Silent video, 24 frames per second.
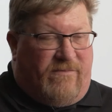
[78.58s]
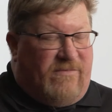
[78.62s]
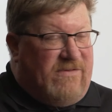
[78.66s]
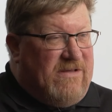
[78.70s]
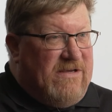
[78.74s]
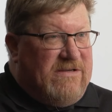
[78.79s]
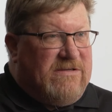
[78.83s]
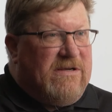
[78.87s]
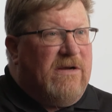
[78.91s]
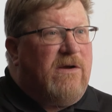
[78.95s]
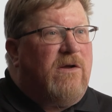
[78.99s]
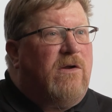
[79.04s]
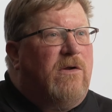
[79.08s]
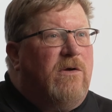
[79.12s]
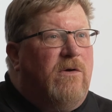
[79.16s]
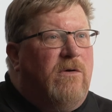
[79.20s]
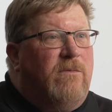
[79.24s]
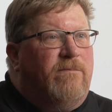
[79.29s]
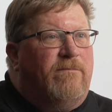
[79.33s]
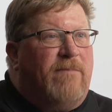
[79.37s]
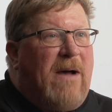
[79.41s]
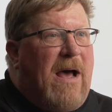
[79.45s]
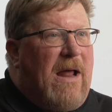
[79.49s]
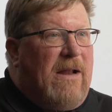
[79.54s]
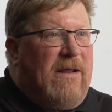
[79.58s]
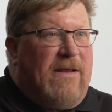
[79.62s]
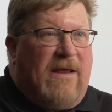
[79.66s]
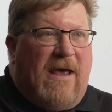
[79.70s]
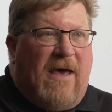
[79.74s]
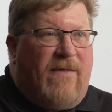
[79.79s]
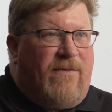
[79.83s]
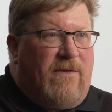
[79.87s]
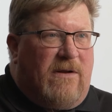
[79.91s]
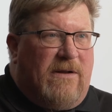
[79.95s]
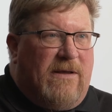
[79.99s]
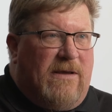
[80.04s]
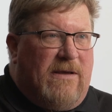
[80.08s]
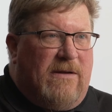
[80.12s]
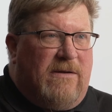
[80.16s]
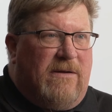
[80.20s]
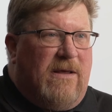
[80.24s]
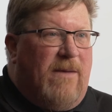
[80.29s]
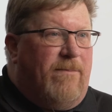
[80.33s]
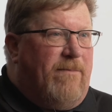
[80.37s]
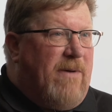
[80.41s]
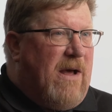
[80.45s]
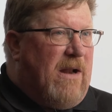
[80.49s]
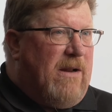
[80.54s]
these include
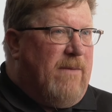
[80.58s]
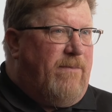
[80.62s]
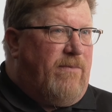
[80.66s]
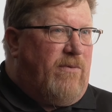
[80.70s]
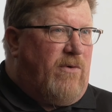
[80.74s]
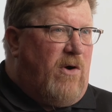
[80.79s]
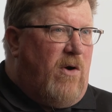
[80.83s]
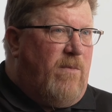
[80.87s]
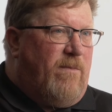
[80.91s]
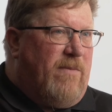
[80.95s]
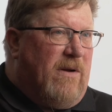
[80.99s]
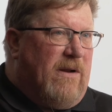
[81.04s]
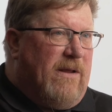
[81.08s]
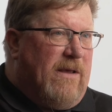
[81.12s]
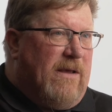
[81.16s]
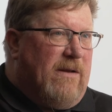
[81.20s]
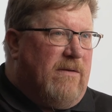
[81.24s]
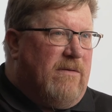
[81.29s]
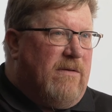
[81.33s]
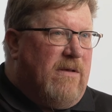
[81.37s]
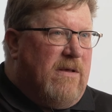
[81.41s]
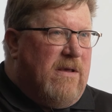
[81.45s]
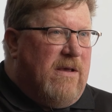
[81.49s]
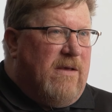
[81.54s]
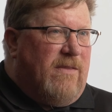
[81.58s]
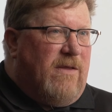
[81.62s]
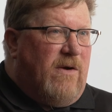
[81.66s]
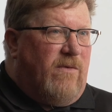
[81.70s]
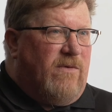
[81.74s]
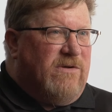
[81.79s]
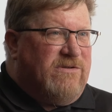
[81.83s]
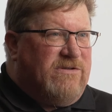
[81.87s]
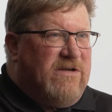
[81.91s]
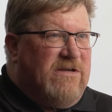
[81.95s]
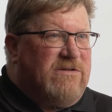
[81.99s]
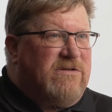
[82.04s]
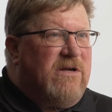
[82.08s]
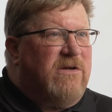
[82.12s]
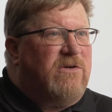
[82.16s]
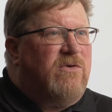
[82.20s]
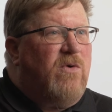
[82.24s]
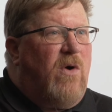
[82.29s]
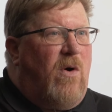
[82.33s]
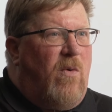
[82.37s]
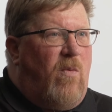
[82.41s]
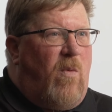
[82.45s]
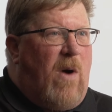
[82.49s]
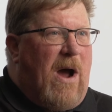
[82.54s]
polyethylene and polypropylene. They're resistant
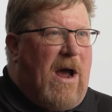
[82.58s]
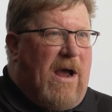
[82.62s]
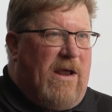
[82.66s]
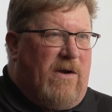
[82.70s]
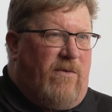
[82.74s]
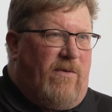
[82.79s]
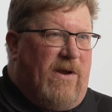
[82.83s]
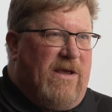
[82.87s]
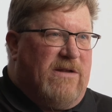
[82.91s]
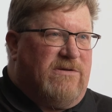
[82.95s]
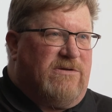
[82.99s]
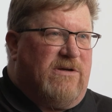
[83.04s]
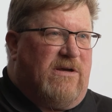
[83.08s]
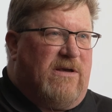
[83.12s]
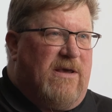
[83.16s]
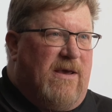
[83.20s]
to a wide range of